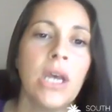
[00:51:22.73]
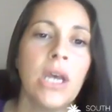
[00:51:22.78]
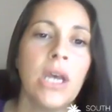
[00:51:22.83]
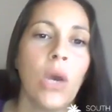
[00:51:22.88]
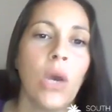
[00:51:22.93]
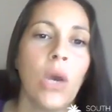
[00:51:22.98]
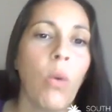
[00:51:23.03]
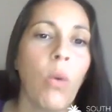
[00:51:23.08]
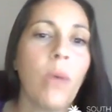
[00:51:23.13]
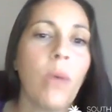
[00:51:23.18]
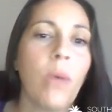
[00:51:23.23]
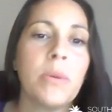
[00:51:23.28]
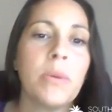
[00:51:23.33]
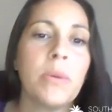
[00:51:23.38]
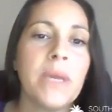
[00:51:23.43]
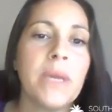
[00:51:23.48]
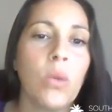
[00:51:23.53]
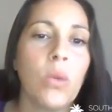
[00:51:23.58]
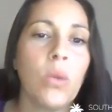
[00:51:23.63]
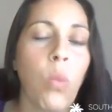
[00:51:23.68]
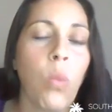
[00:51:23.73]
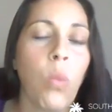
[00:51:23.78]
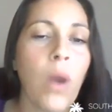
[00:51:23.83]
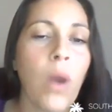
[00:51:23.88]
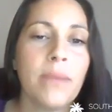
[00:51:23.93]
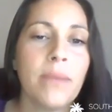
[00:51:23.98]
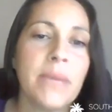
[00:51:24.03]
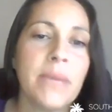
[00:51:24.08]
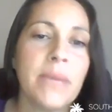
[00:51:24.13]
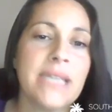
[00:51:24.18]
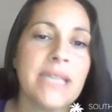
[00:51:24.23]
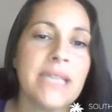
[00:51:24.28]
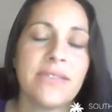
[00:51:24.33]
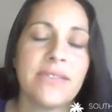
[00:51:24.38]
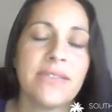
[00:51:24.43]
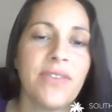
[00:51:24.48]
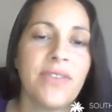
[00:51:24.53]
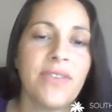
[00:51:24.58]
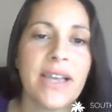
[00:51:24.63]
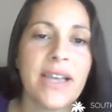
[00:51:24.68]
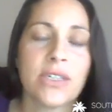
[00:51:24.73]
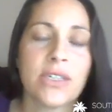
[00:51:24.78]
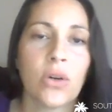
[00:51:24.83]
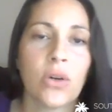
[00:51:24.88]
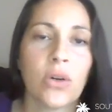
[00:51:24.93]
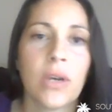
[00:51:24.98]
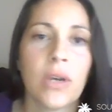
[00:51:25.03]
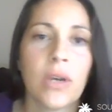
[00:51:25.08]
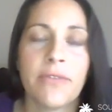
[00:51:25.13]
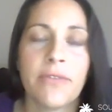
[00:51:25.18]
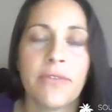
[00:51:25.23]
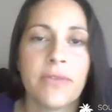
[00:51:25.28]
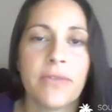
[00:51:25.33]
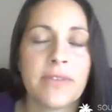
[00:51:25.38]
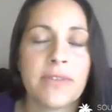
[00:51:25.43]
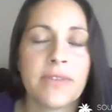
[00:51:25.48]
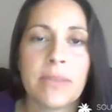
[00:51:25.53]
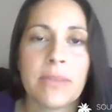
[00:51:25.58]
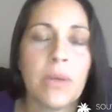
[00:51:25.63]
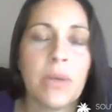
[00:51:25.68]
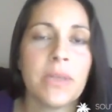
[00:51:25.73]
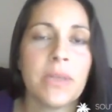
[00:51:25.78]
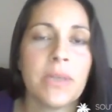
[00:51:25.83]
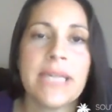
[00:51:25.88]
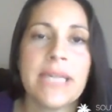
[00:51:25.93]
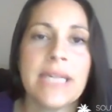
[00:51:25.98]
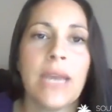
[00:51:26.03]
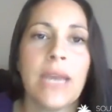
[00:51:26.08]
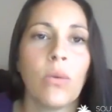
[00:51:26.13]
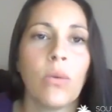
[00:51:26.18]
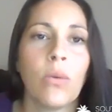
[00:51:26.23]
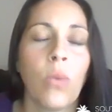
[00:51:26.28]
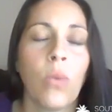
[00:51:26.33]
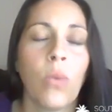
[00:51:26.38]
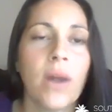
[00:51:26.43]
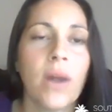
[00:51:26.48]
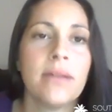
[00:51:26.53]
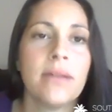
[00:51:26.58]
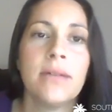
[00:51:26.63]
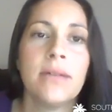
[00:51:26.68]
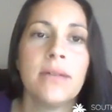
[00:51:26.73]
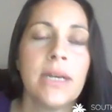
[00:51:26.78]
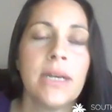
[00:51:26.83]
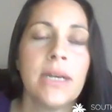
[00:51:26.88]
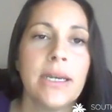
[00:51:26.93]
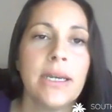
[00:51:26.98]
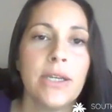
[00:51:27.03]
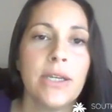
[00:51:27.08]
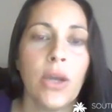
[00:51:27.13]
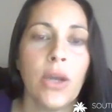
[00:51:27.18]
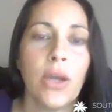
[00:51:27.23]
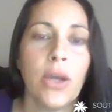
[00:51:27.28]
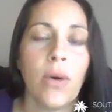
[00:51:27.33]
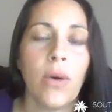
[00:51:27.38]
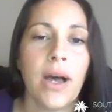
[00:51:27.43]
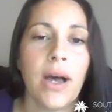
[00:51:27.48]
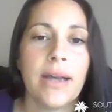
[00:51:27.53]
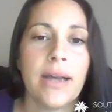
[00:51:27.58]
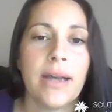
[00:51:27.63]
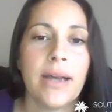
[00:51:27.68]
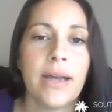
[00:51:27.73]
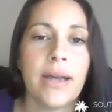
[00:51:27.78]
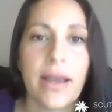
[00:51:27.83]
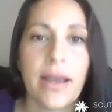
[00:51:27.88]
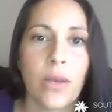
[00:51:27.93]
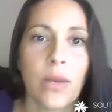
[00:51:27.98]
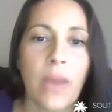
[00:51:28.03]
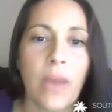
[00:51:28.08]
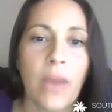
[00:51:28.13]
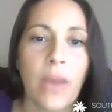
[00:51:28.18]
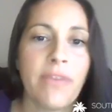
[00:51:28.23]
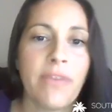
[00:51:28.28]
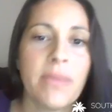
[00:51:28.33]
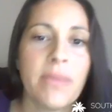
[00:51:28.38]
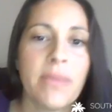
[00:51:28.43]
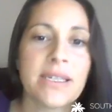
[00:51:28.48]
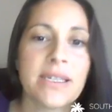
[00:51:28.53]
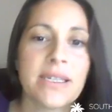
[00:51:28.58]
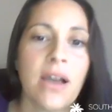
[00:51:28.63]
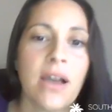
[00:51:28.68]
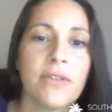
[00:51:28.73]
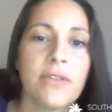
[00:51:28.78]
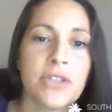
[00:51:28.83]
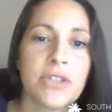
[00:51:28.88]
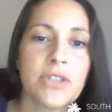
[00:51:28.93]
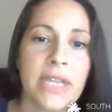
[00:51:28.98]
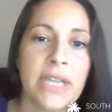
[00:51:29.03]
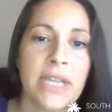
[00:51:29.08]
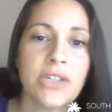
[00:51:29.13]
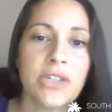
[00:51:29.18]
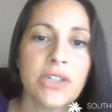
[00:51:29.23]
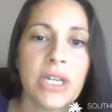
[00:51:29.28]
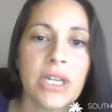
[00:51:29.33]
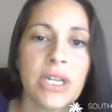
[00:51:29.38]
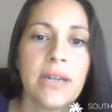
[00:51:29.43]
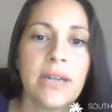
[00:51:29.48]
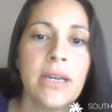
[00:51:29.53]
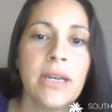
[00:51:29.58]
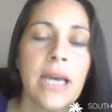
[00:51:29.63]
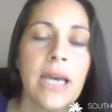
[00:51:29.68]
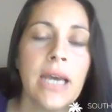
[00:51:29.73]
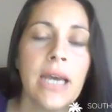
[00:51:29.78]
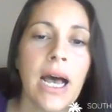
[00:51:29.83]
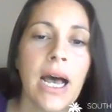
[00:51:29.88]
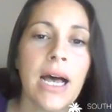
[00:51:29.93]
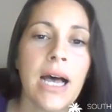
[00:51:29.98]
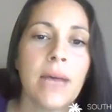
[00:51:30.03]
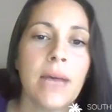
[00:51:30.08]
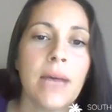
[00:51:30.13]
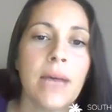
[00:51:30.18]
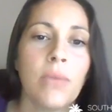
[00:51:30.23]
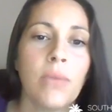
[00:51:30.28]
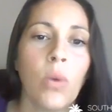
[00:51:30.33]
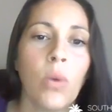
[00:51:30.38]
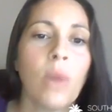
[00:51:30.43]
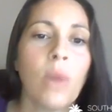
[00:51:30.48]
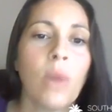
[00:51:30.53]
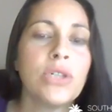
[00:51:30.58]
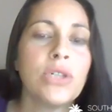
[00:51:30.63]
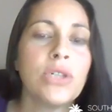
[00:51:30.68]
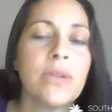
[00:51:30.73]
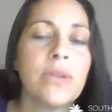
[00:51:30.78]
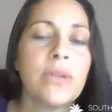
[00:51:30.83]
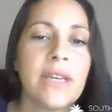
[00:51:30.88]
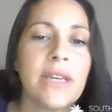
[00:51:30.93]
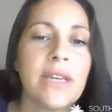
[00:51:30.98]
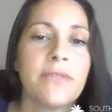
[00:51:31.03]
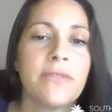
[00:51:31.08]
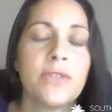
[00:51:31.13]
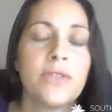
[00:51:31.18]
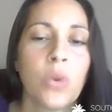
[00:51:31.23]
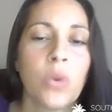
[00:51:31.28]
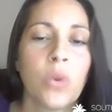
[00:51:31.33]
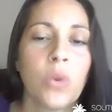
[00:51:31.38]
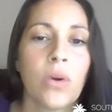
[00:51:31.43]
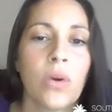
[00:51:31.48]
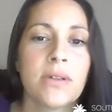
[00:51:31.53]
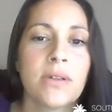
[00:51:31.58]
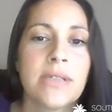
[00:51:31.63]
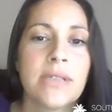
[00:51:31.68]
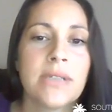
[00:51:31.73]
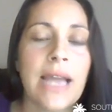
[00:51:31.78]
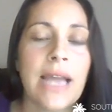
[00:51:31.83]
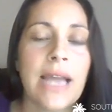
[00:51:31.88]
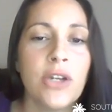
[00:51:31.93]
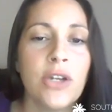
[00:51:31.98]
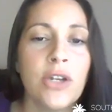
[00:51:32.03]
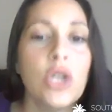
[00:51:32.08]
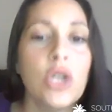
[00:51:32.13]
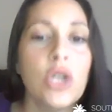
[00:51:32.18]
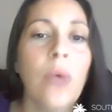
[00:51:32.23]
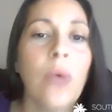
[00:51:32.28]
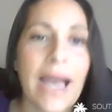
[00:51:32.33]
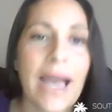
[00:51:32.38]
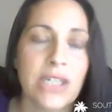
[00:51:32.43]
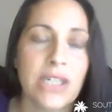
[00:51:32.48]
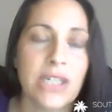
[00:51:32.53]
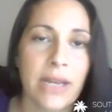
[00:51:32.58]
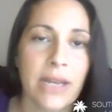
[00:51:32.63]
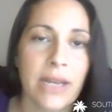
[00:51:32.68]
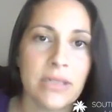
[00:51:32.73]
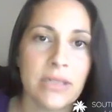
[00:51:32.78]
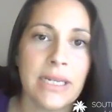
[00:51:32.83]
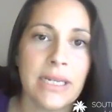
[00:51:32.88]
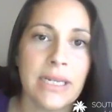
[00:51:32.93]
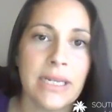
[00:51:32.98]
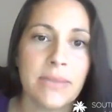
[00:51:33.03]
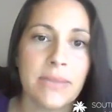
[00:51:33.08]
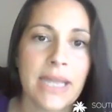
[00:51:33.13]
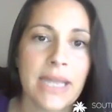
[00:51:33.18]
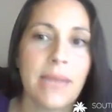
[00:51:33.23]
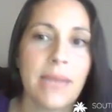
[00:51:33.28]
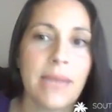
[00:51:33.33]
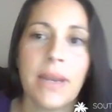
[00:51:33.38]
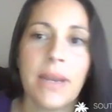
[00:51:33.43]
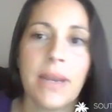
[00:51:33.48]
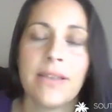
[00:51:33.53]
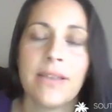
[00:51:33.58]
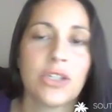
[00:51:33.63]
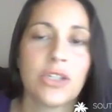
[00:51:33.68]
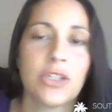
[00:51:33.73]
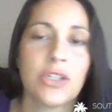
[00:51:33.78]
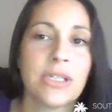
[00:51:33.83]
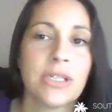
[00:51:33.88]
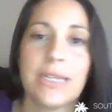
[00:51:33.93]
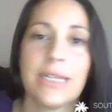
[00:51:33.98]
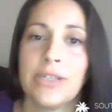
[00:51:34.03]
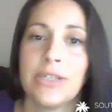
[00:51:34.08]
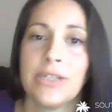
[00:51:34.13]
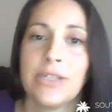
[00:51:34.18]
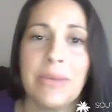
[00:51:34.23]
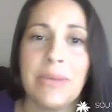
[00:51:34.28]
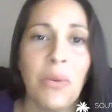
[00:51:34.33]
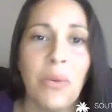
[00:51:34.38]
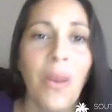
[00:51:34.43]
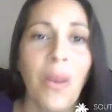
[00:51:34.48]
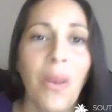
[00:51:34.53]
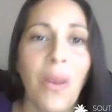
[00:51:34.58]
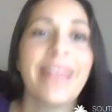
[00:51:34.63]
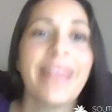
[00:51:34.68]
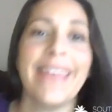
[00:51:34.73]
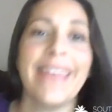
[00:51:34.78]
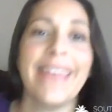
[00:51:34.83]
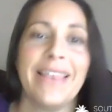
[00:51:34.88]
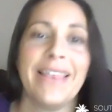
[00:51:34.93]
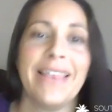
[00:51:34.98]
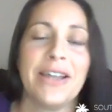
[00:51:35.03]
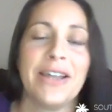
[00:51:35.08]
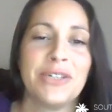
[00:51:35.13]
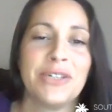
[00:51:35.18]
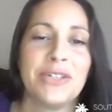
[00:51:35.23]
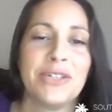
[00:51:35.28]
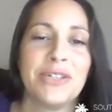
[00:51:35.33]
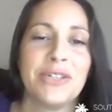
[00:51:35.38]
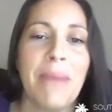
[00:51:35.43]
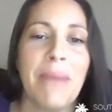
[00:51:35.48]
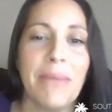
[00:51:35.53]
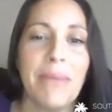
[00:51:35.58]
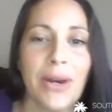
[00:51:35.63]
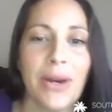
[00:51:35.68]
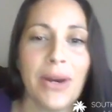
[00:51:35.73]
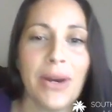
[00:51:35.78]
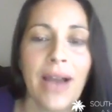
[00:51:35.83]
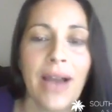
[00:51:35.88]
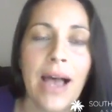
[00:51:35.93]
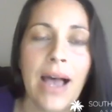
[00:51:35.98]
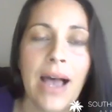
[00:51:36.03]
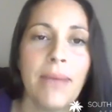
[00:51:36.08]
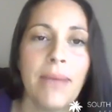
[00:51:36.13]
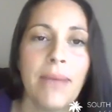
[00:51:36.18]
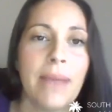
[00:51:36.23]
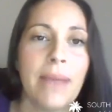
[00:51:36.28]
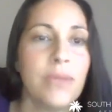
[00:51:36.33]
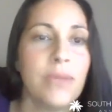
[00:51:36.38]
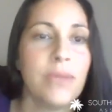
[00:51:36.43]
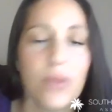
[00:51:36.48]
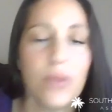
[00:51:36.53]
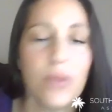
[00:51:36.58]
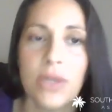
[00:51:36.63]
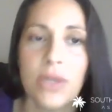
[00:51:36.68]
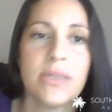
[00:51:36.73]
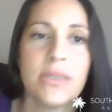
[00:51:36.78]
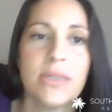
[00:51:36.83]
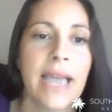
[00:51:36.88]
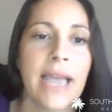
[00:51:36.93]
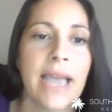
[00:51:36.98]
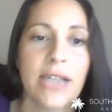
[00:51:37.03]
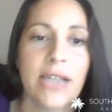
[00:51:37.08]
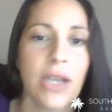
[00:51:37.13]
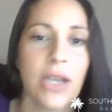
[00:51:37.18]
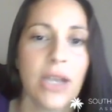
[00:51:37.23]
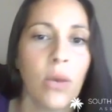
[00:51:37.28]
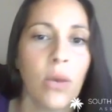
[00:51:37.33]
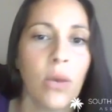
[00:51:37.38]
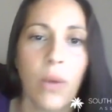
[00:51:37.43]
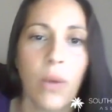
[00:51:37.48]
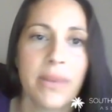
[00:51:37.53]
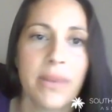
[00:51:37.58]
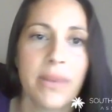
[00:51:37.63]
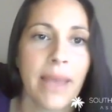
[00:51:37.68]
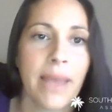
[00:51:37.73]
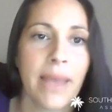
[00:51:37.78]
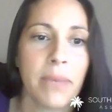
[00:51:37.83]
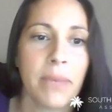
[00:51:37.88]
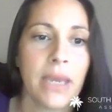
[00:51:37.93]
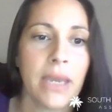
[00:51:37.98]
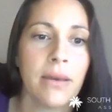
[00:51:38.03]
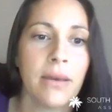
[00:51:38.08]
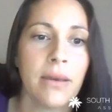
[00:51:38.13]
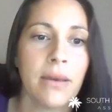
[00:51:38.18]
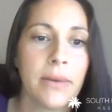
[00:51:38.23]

what would be one piece of advice, or if somebody were to take one, nugget away from this conversation, what would you give towards new Agile teams? Anybody that's just give me one thing that I should remember. I'm new to using Agile. What would that be?